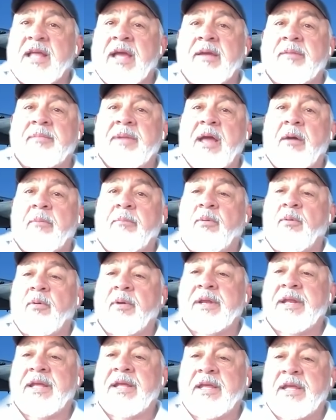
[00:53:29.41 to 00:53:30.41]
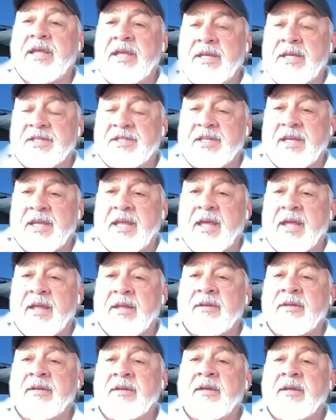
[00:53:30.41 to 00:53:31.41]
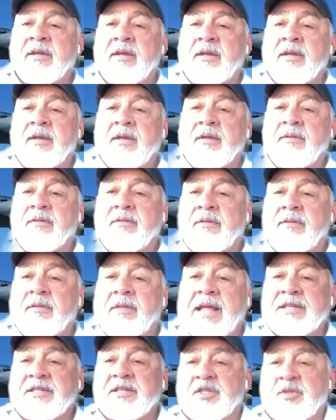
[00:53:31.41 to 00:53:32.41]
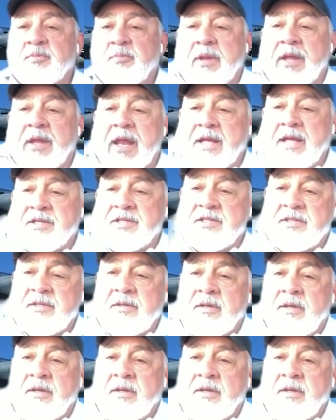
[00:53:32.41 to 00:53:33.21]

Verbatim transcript: I am now pointing east again. That's a split S.